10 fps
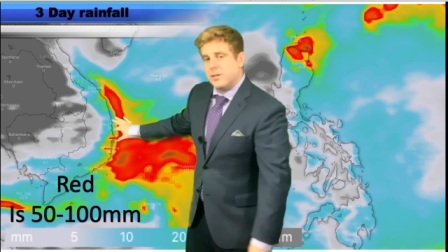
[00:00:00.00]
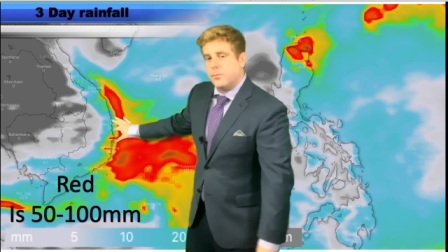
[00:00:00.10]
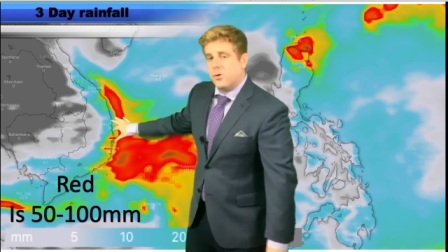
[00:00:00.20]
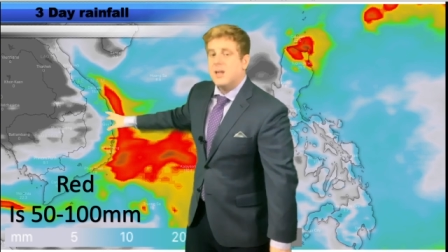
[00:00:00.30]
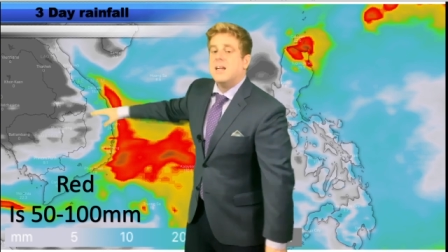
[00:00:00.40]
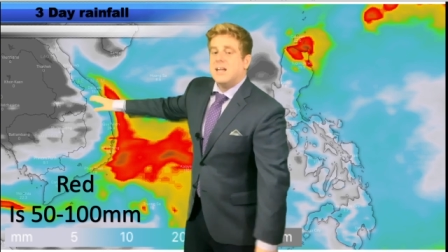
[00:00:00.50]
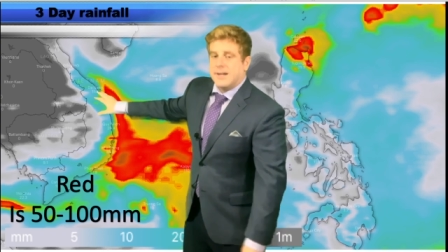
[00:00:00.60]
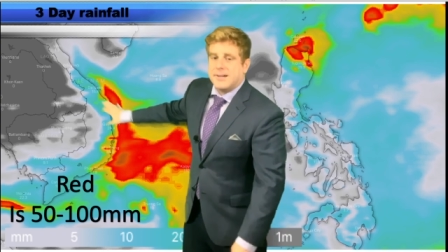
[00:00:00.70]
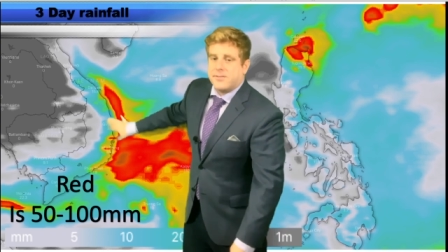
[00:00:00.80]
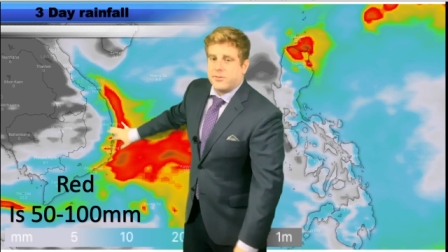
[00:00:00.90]
anymore,
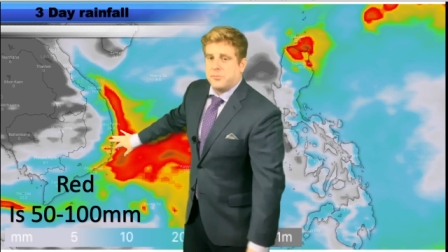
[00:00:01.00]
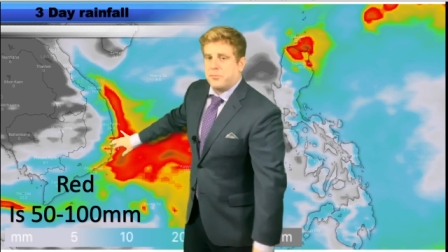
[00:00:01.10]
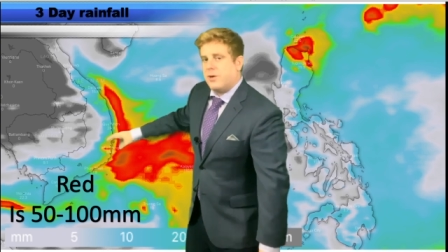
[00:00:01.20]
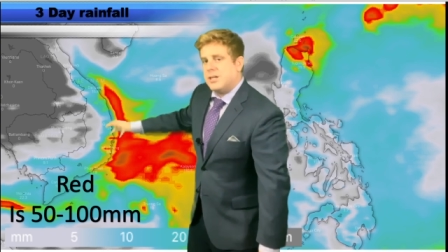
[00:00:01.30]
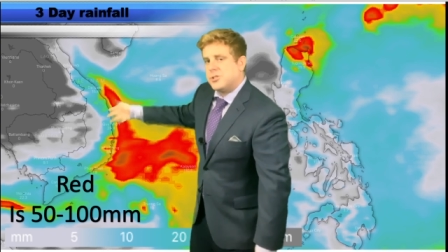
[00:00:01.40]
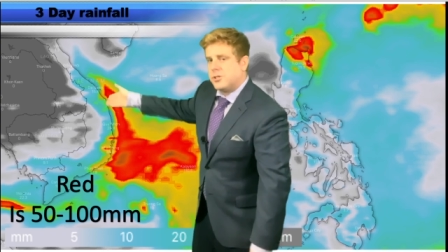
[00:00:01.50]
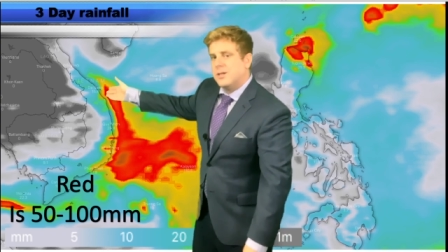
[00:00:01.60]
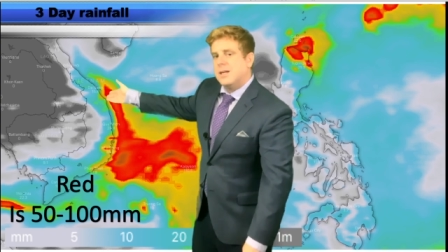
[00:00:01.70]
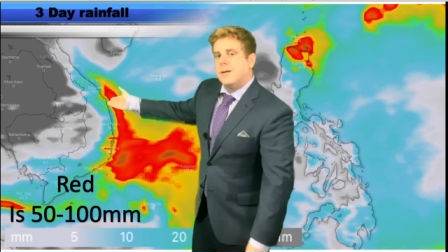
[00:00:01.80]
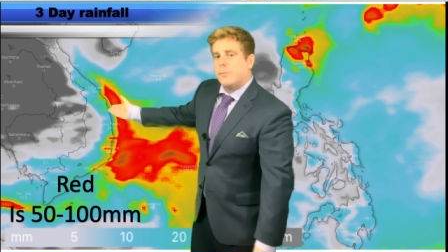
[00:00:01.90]
area of low pressure,
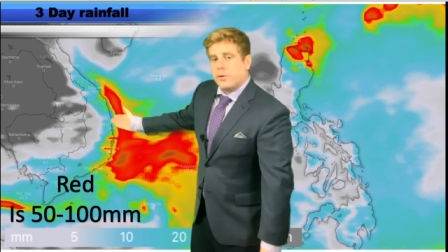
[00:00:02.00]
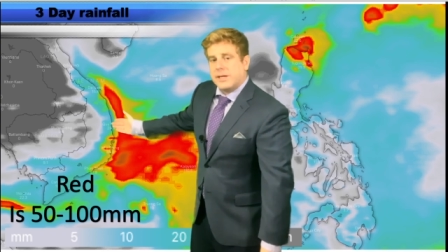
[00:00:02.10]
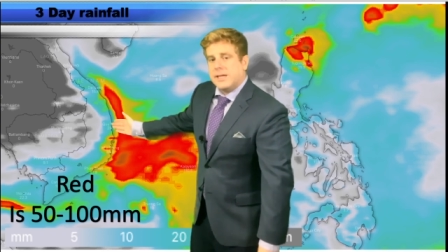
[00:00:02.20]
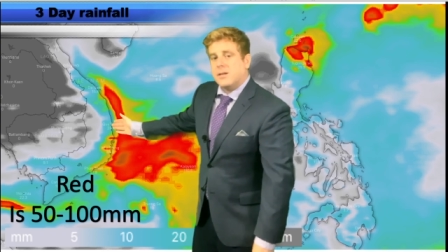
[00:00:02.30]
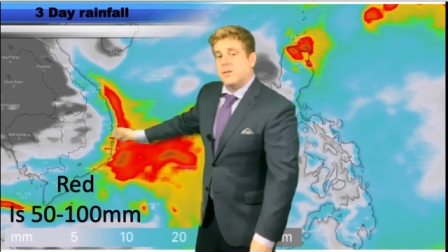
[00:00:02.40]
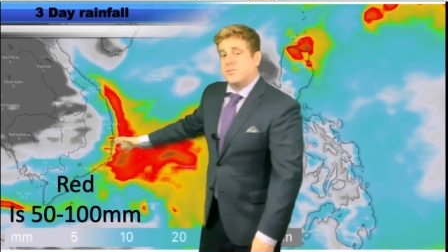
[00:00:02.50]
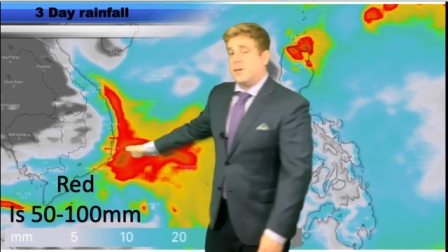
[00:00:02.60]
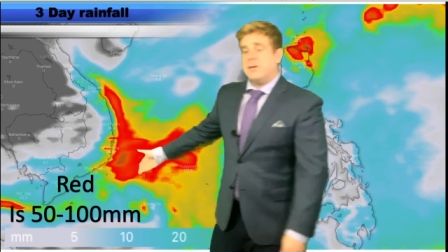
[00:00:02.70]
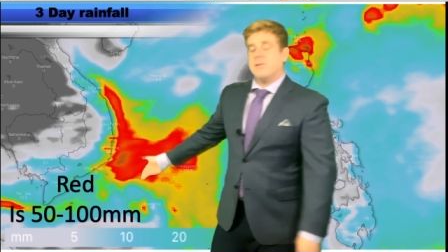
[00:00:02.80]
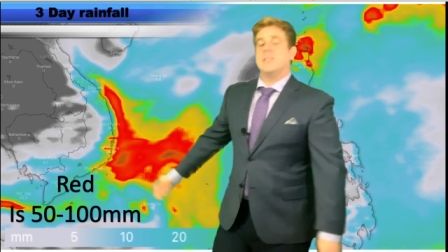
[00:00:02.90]
bringing
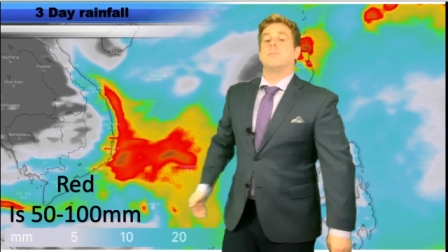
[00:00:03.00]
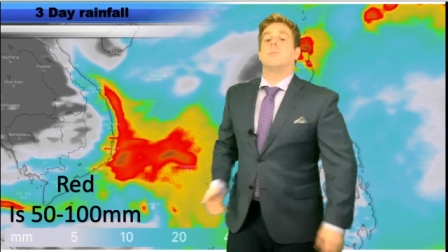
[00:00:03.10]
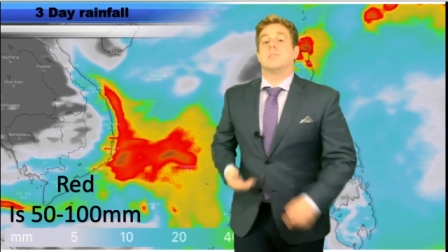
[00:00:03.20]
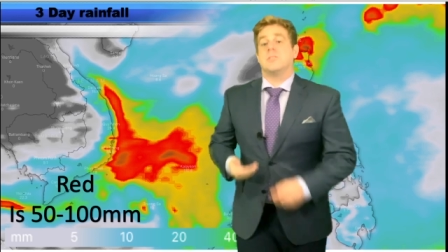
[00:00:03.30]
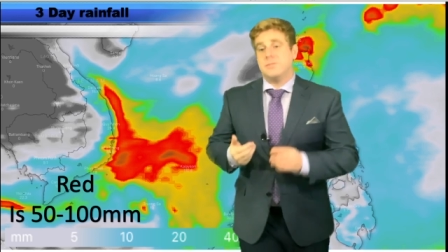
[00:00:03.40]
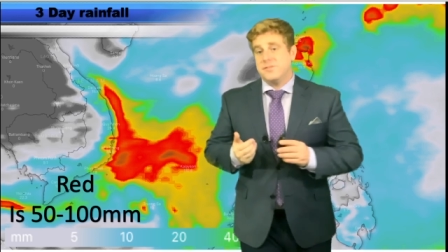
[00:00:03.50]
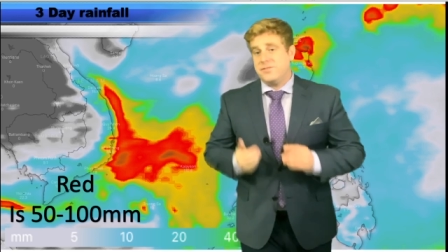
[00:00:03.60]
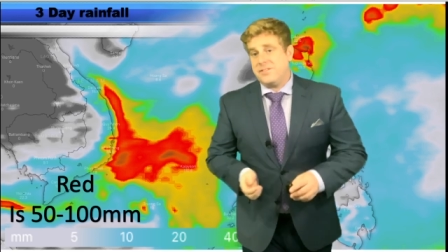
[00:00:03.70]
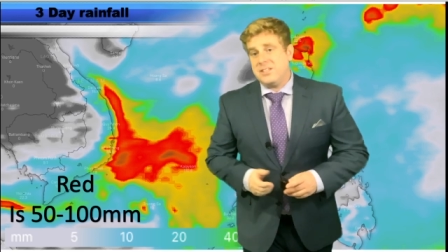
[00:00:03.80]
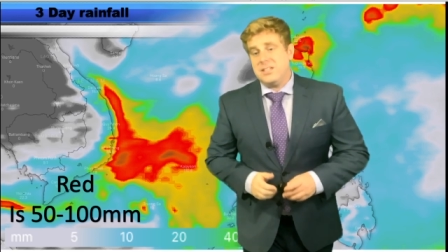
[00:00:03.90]
some areas of almost
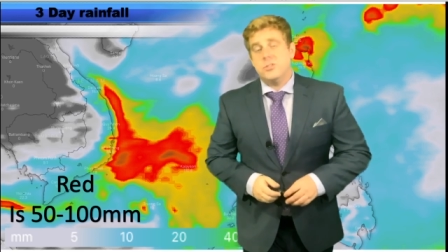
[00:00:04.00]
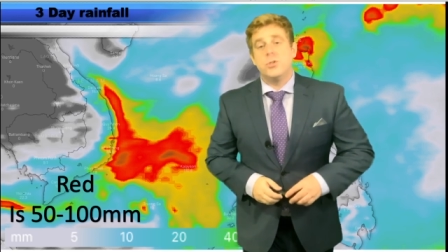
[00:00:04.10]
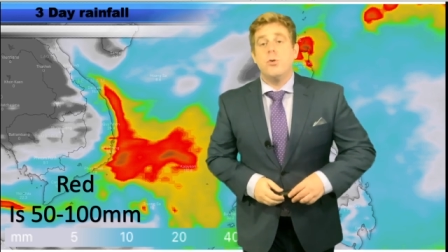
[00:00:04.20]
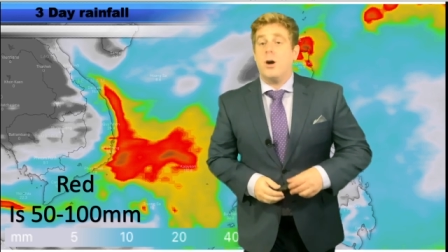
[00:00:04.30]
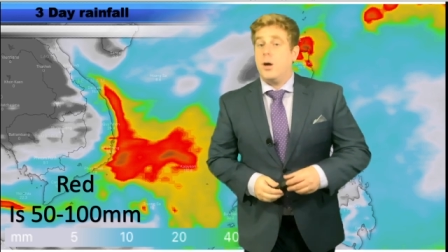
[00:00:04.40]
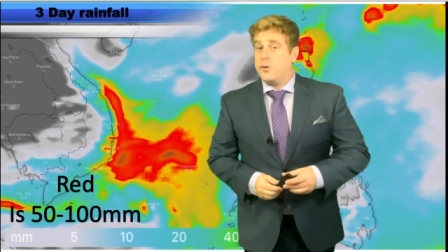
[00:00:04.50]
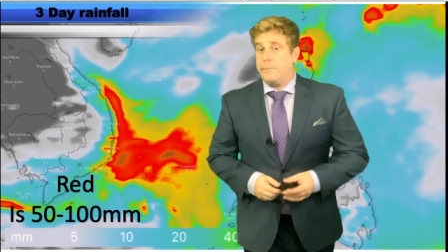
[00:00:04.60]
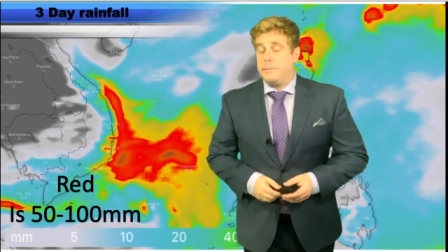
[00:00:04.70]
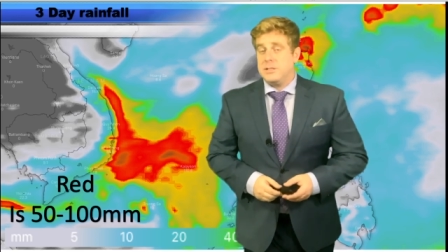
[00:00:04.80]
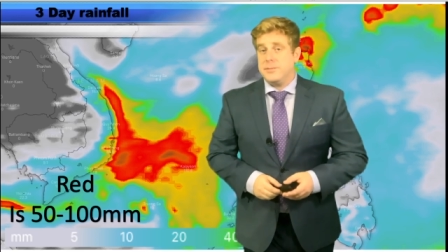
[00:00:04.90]
50 to
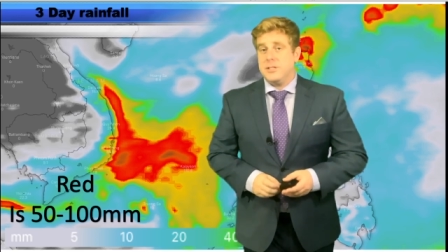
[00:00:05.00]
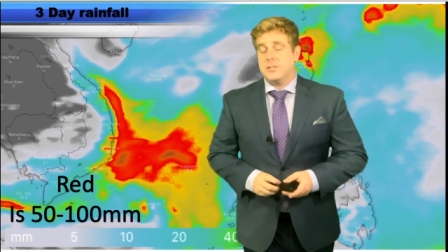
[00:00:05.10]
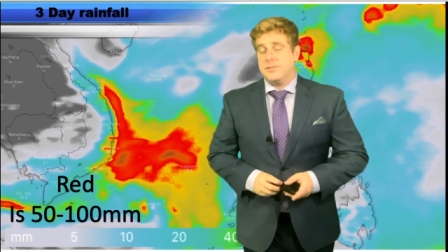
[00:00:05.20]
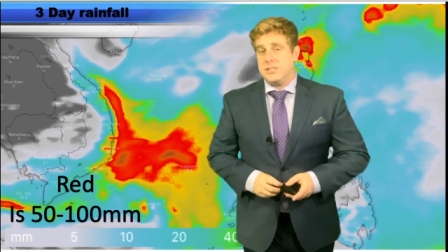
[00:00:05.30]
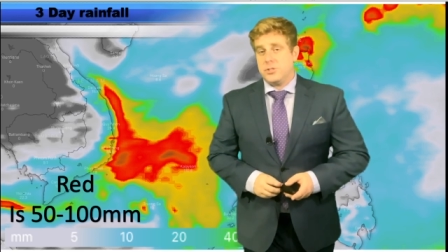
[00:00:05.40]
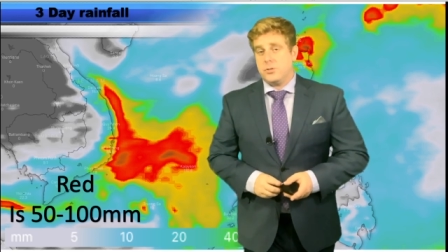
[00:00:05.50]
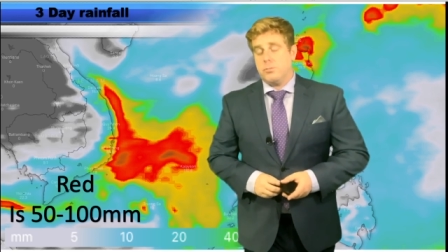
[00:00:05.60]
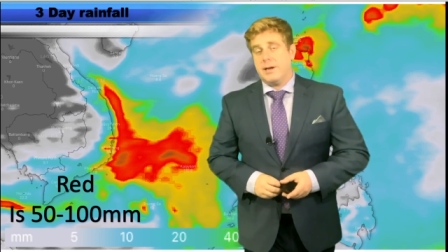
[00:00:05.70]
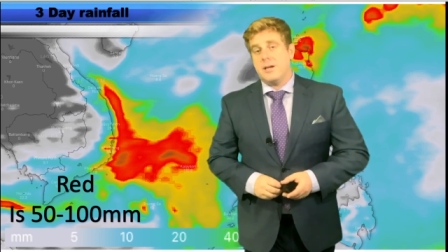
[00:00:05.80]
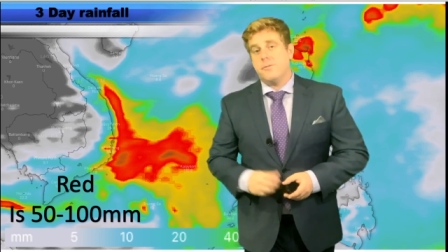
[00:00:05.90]
100 millimeters of additional
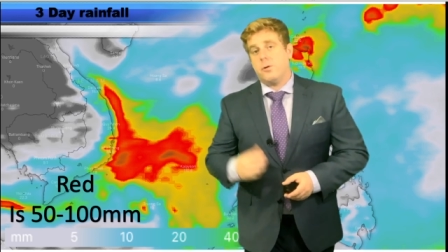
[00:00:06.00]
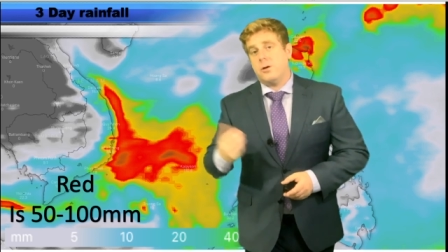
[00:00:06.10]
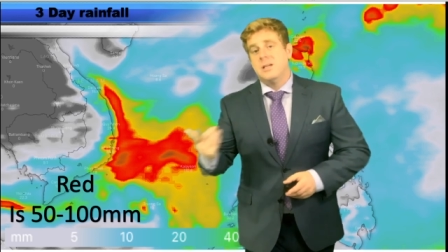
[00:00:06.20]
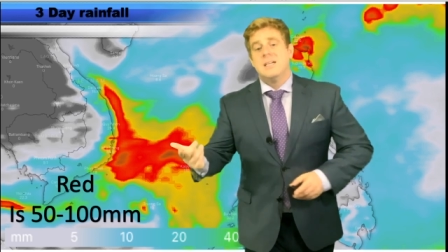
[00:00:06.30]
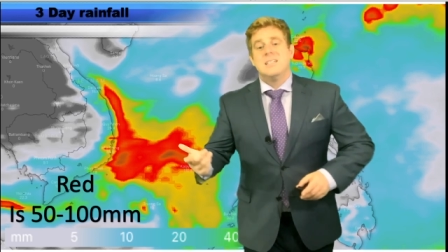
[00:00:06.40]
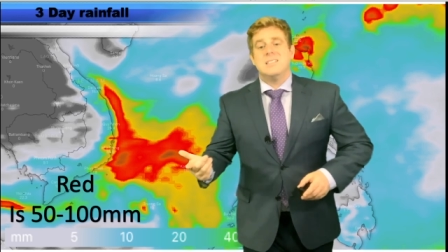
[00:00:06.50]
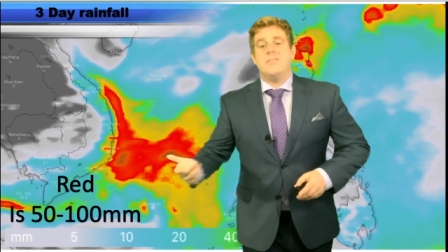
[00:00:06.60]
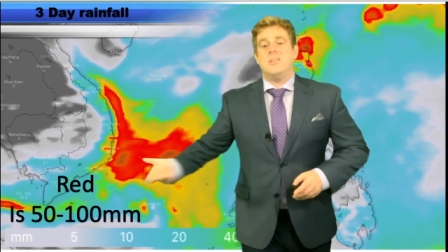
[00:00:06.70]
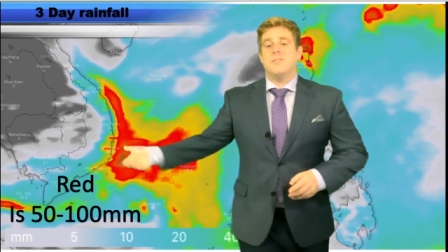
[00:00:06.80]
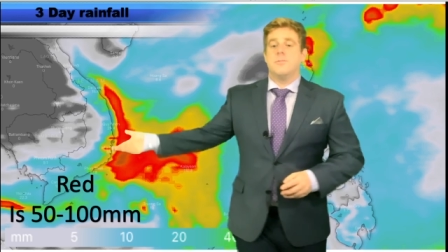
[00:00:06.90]
rainfall.
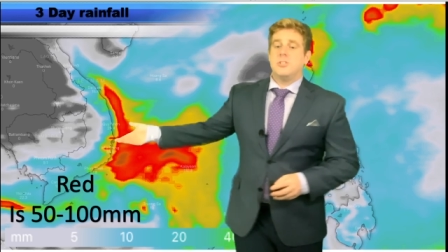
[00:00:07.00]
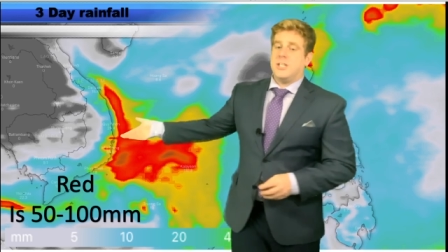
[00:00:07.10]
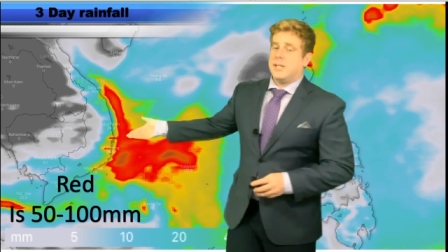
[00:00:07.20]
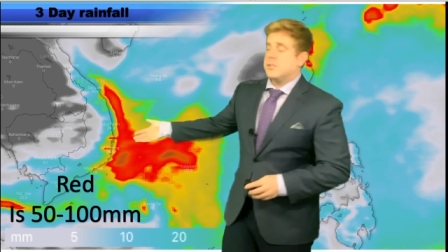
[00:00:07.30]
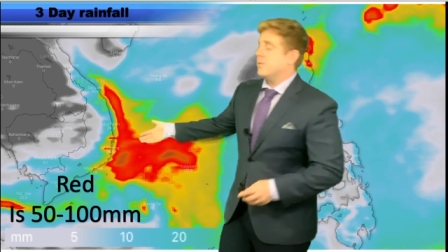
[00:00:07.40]
Definitely a chance of